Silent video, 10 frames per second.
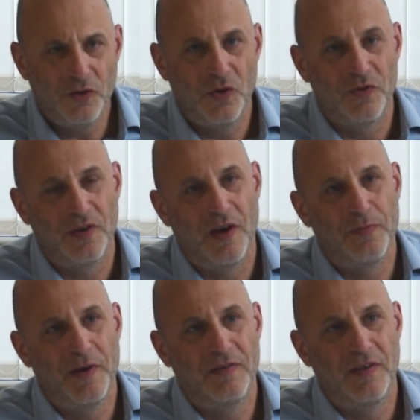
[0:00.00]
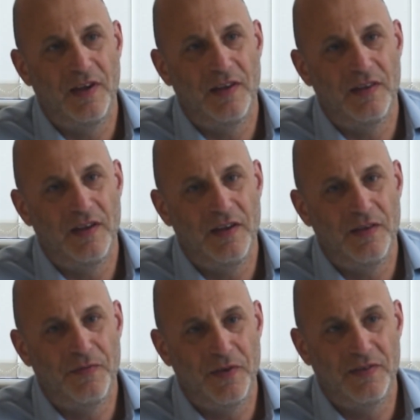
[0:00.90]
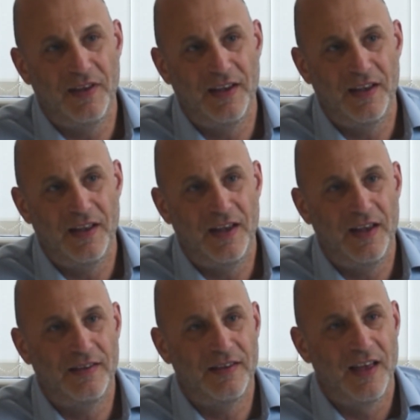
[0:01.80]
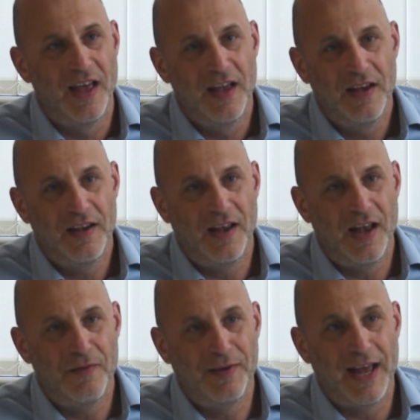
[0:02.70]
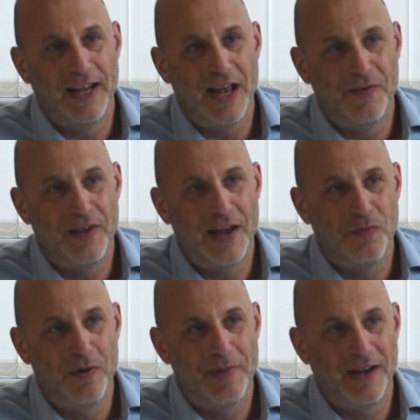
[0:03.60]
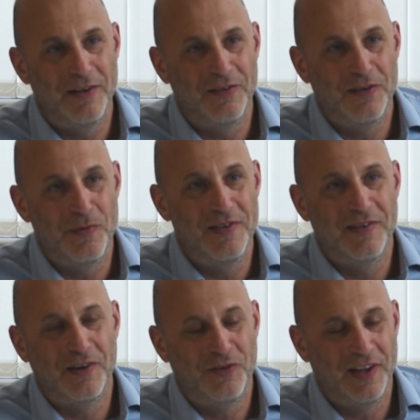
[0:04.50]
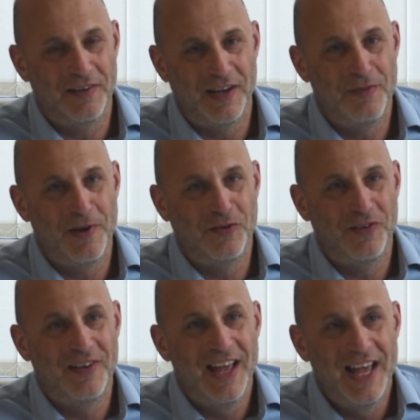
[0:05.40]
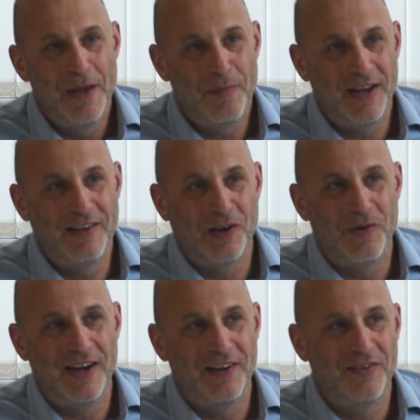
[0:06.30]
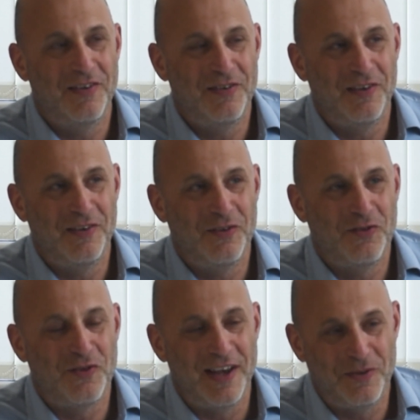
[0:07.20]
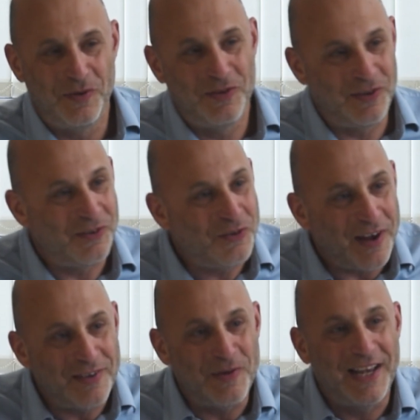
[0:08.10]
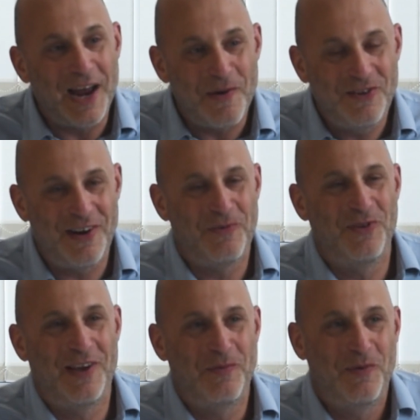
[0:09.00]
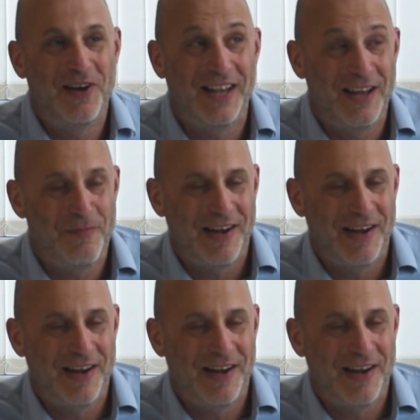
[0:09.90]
Yeah, sure. So I suppose the first thing is forget life-work balance. There isn't such thing as much as political correctness tries to encourage everyone to have a work-life